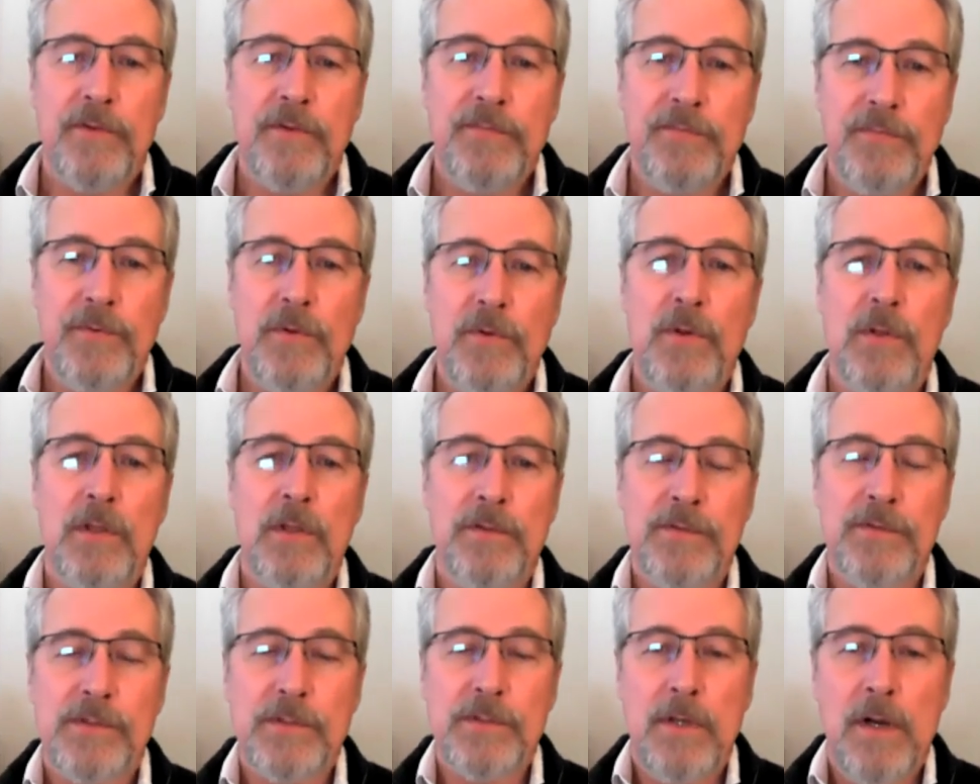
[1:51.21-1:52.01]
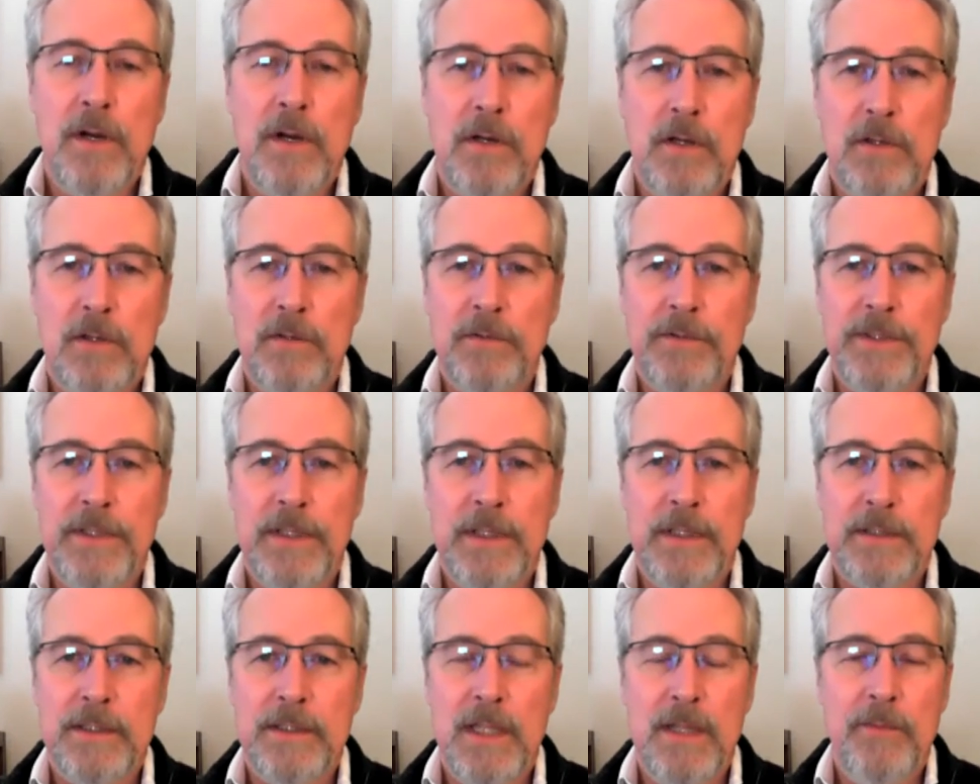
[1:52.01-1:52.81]
full of sorrow
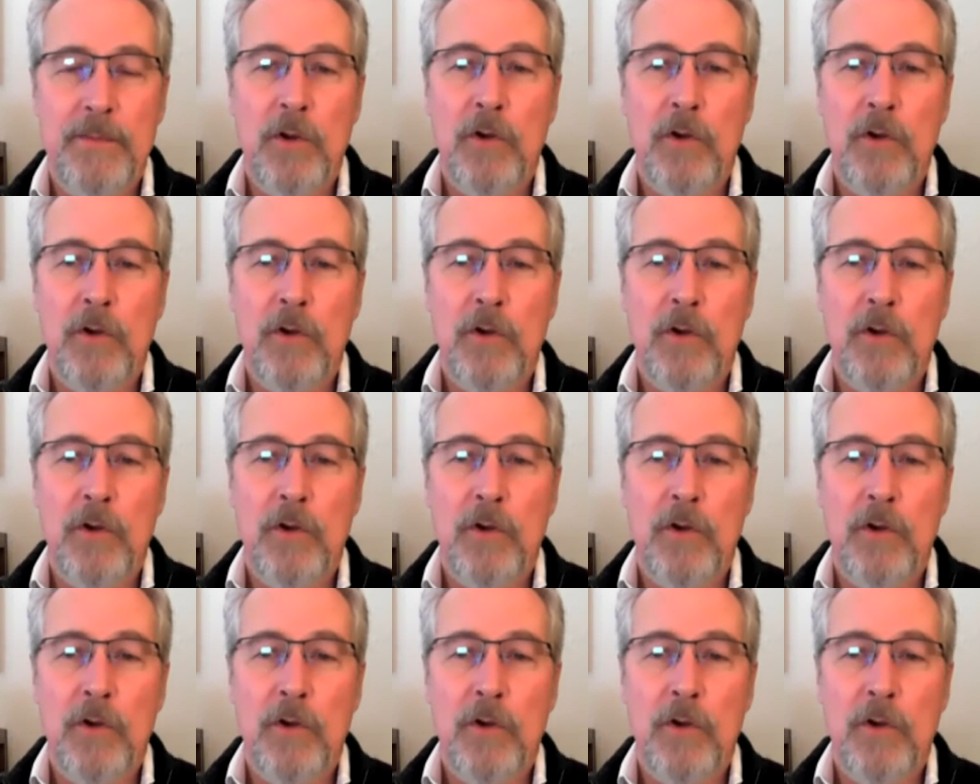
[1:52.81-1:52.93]
that they